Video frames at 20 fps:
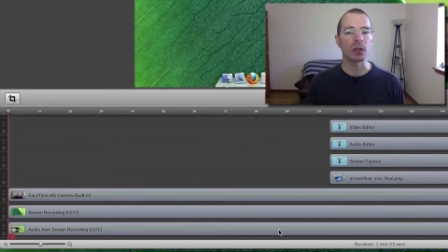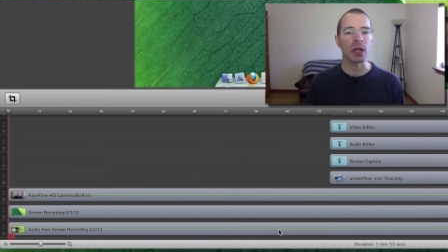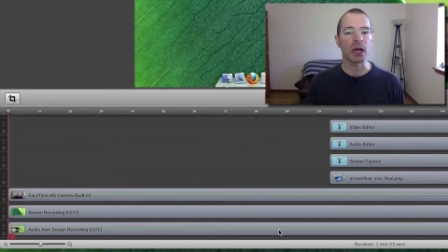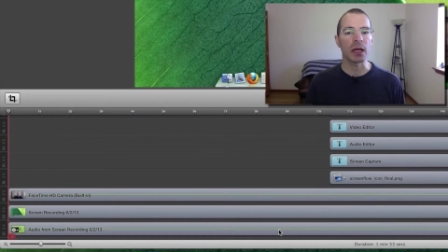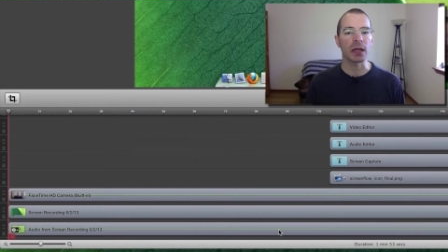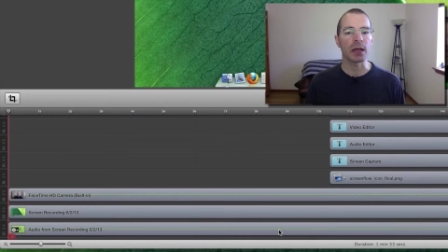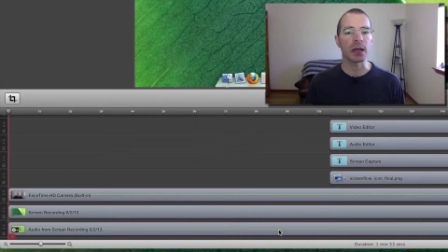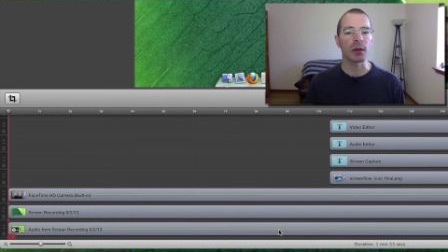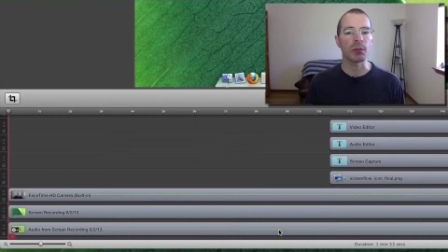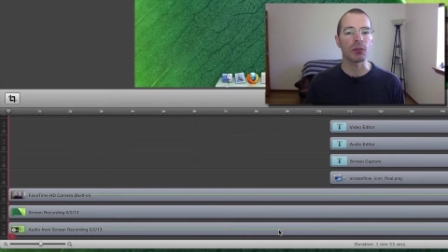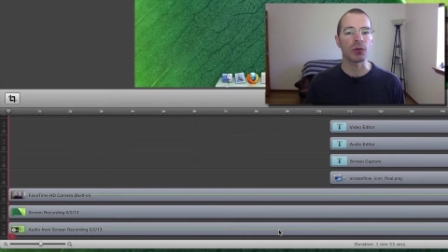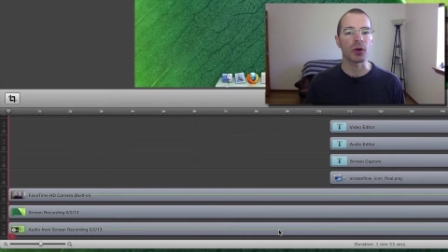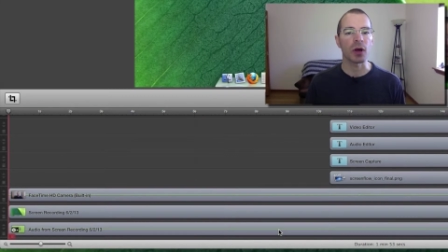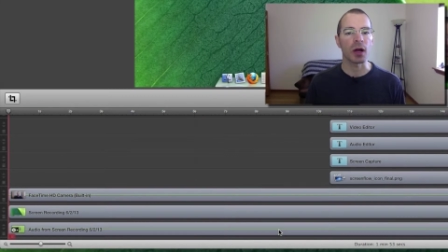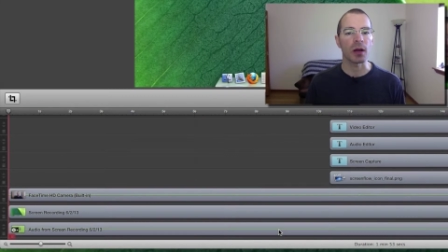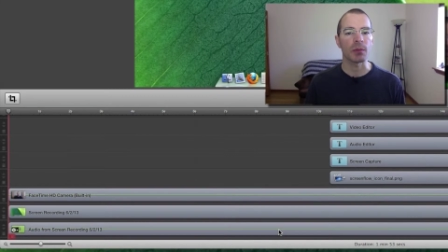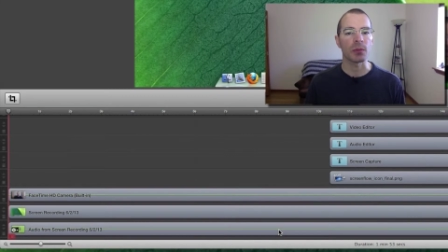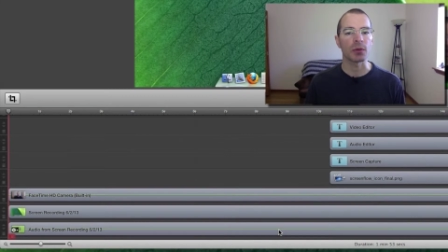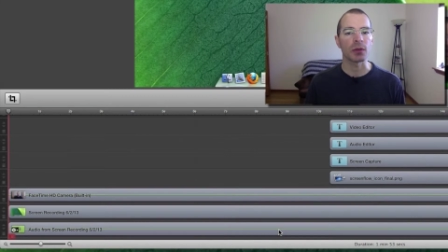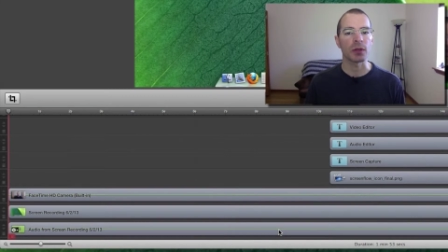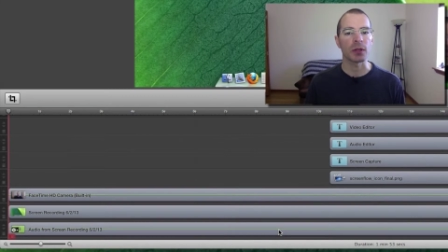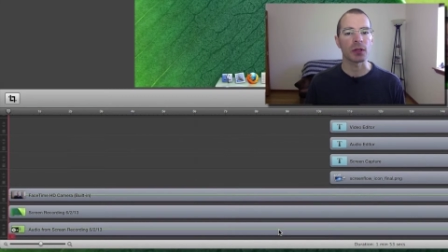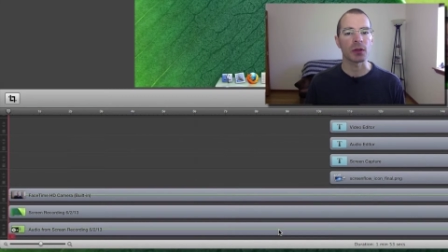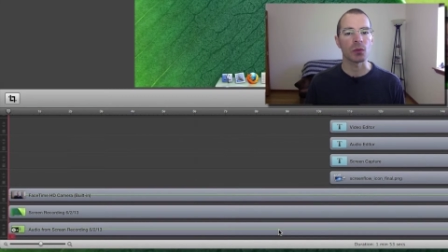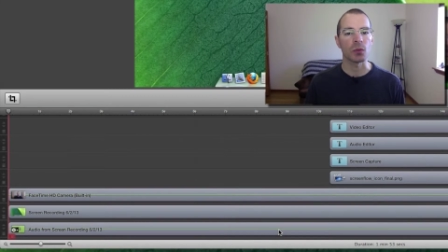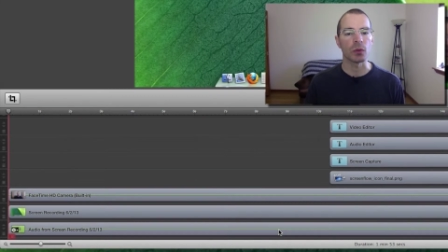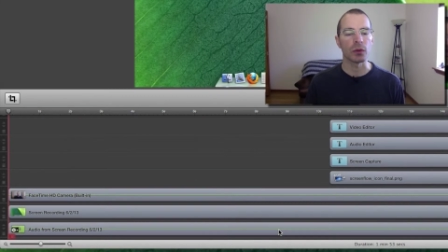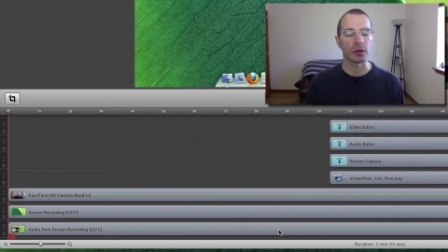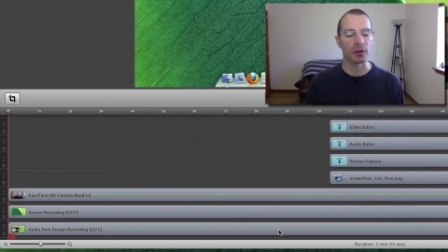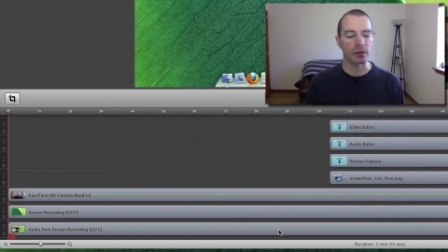line up
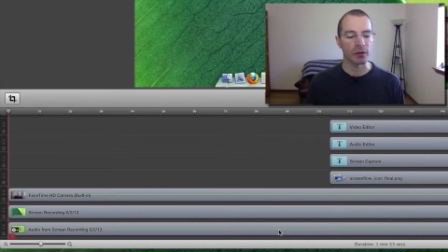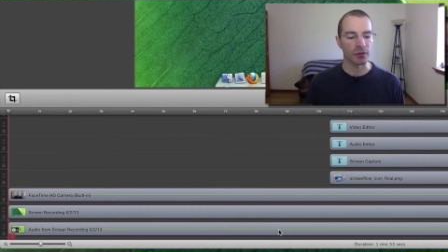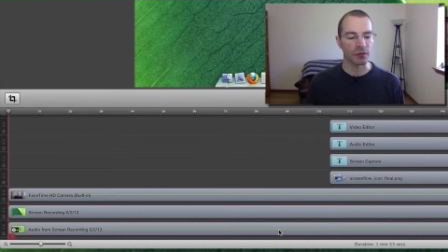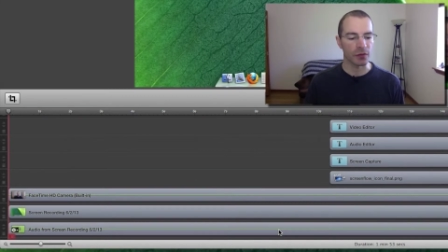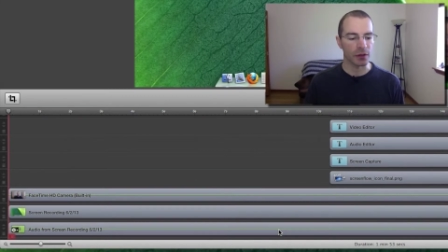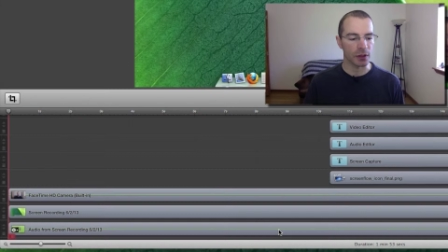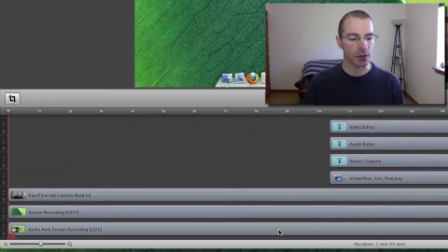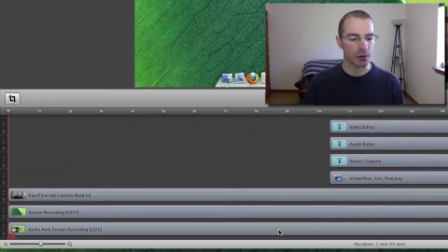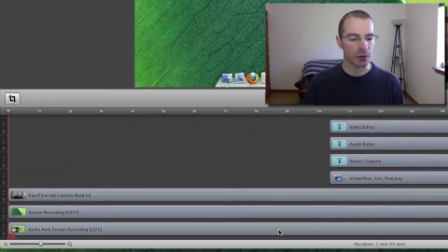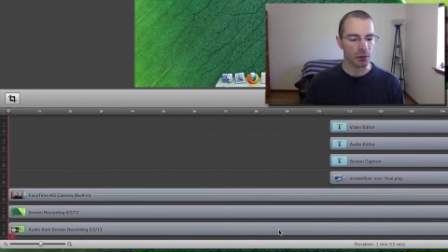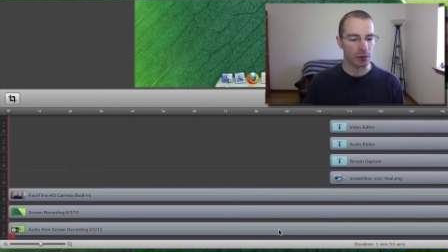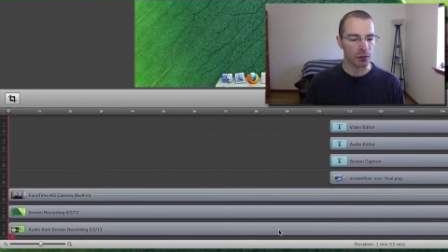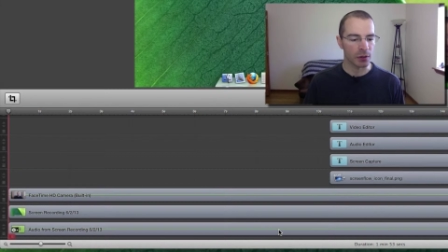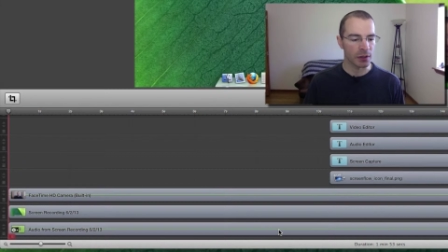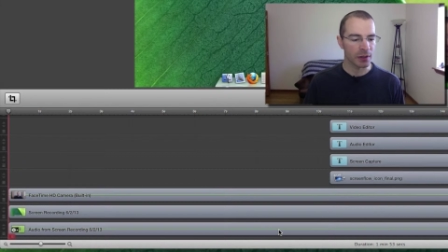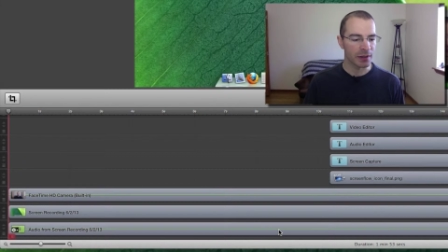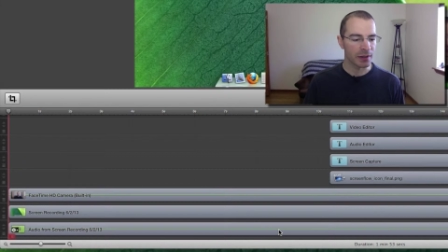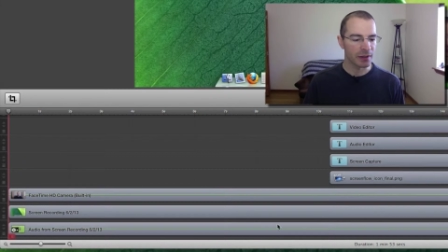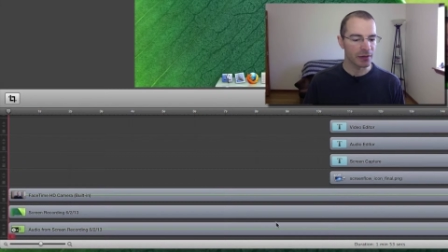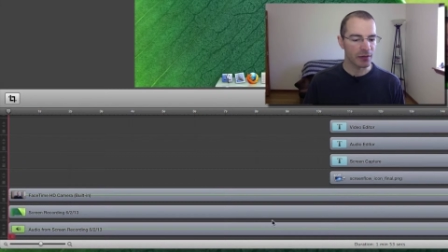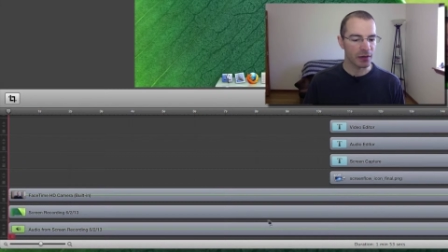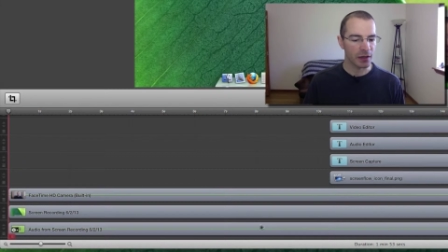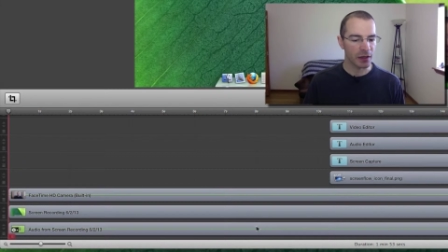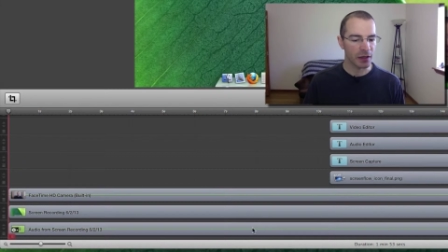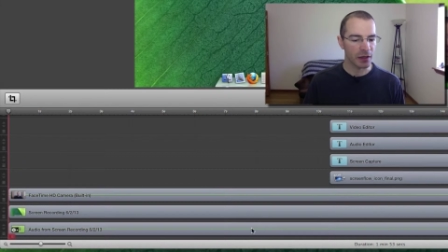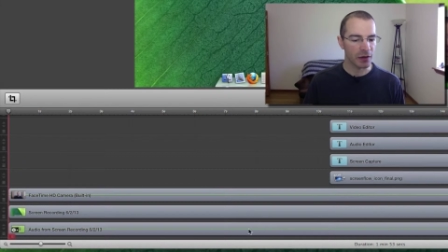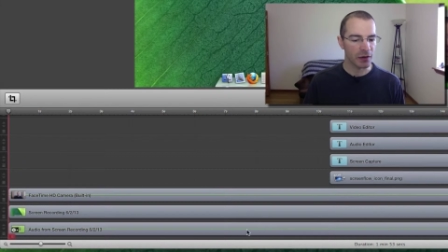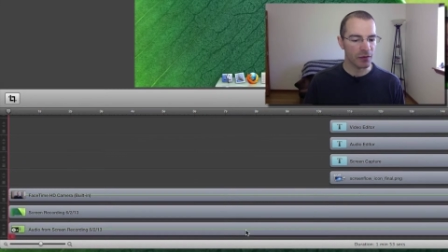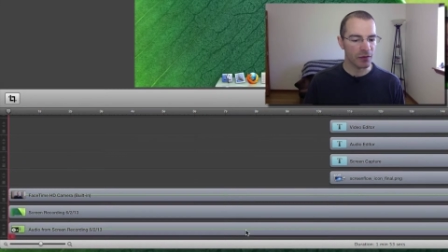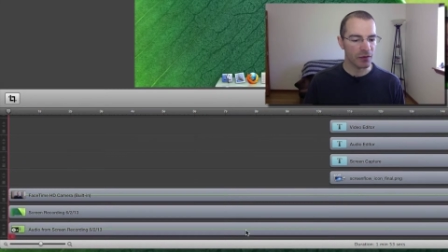properly with the video. Say
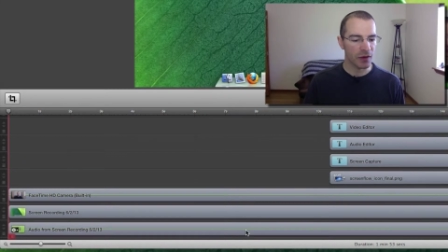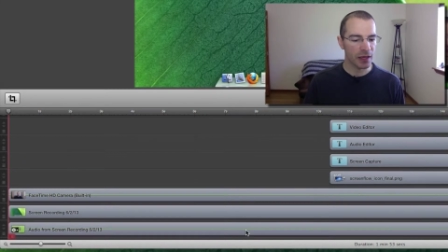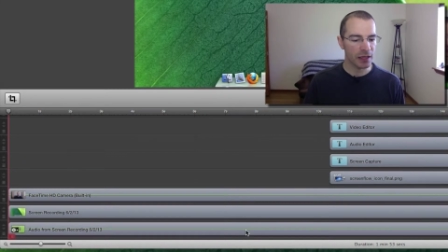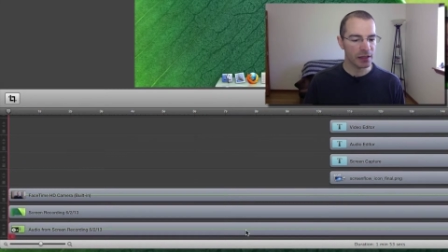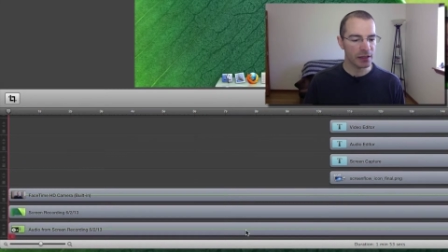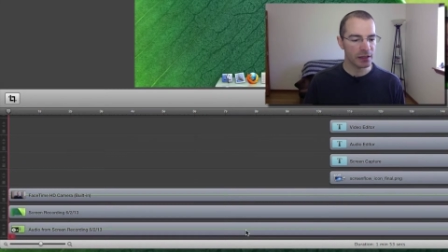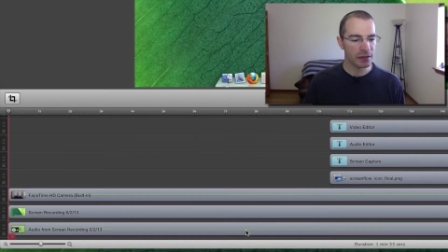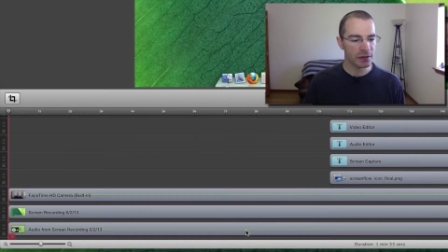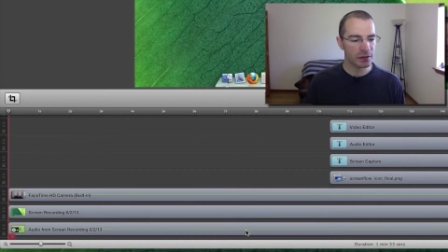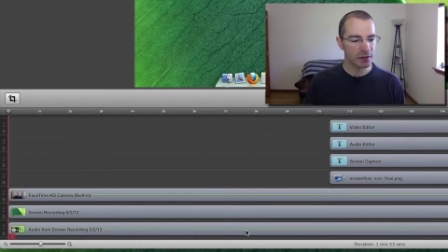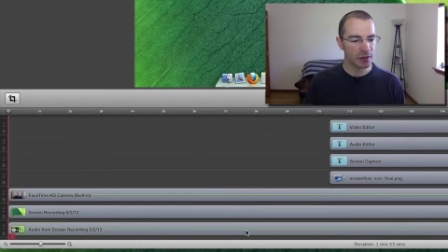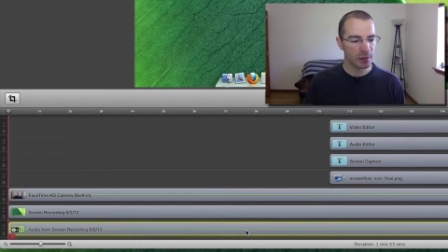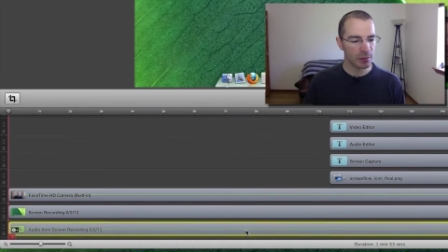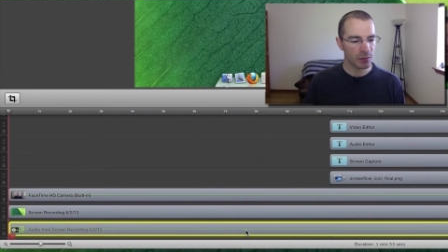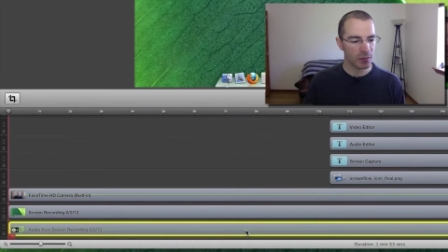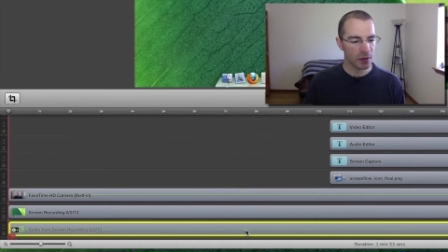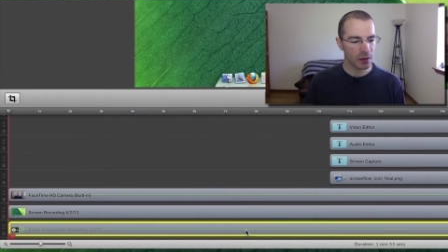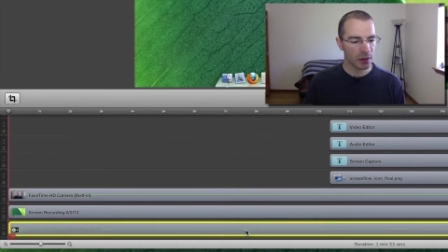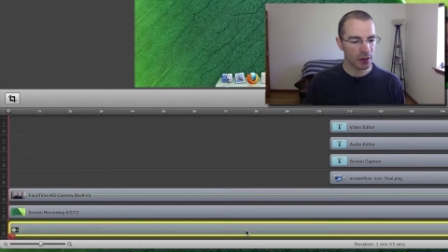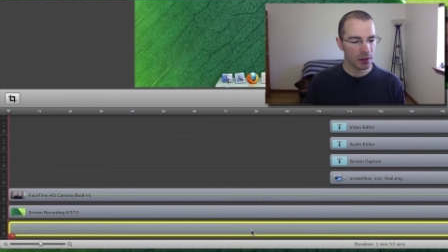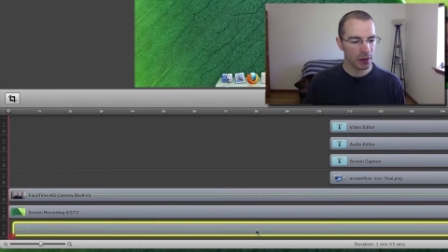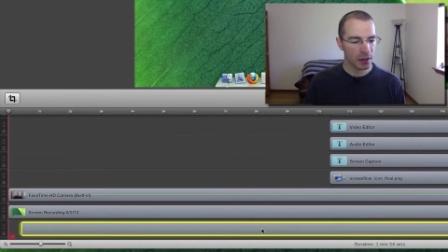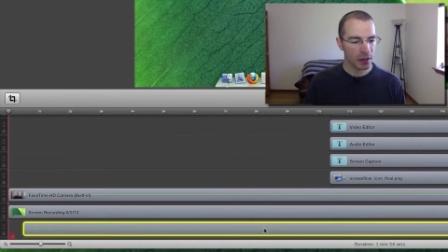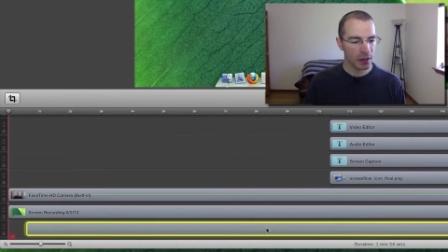here, if I did something,